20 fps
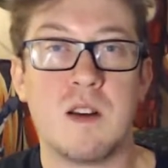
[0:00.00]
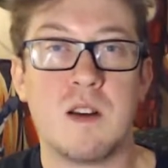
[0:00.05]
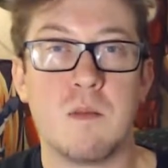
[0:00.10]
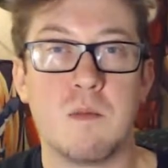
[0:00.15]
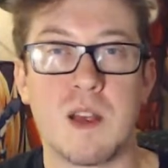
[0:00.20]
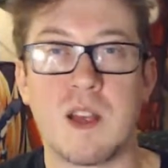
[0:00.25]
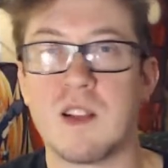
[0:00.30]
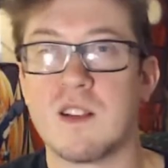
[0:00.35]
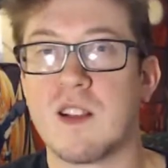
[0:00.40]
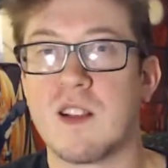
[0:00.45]

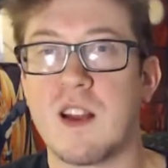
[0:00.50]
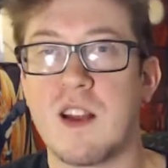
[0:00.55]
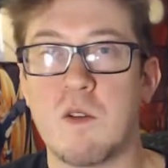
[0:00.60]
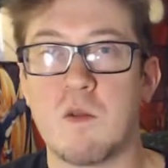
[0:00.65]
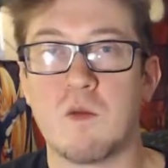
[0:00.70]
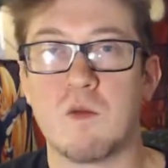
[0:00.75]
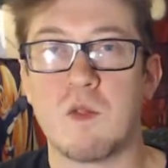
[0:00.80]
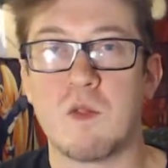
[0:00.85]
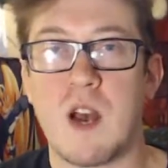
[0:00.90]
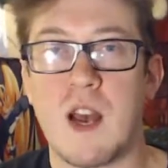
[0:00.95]
because I
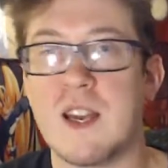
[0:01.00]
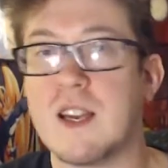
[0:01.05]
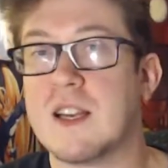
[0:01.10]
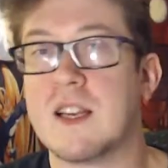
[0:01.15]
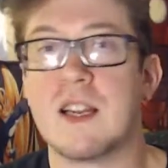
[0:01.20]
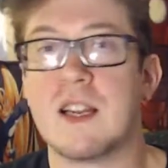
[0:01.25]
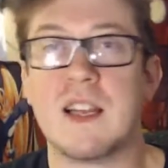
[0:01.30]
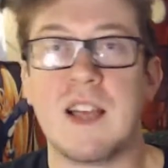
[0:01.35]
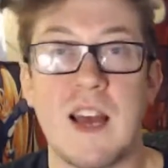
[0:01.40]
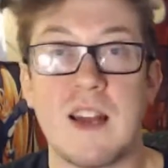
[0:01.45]

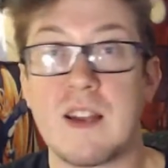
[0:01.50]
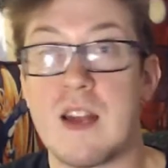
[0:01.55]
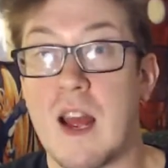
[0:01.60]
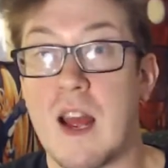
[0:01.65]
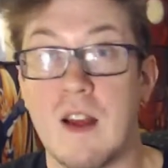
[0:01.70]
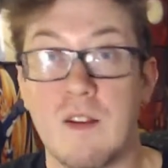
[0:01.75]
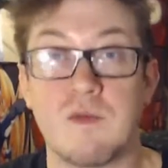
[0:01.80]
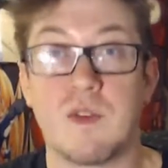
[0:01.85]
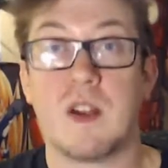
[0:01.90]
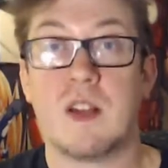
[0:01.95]
didn't get
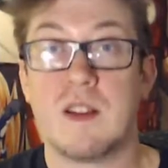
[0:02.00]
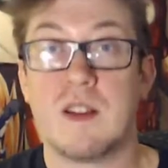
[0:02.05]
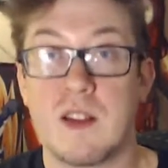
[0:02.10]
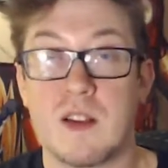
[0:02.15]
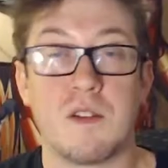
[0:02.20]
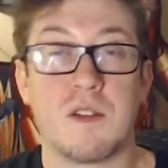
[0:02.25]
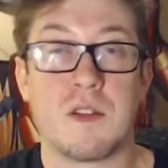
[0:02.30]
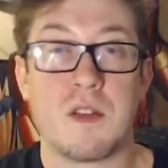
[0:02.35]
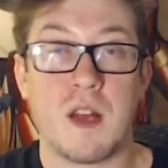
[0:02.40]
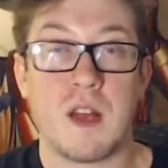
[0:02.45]
every
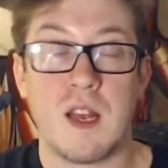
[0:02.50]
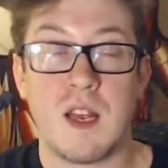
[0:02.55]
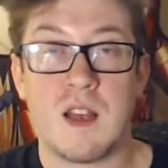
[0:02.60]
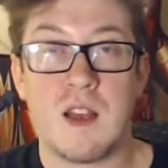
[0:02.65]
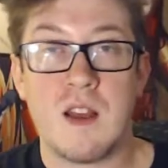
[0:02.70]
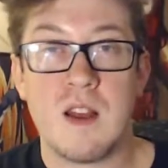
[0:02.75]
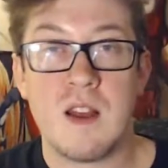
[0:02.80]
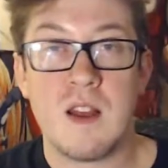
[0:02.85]
little thing.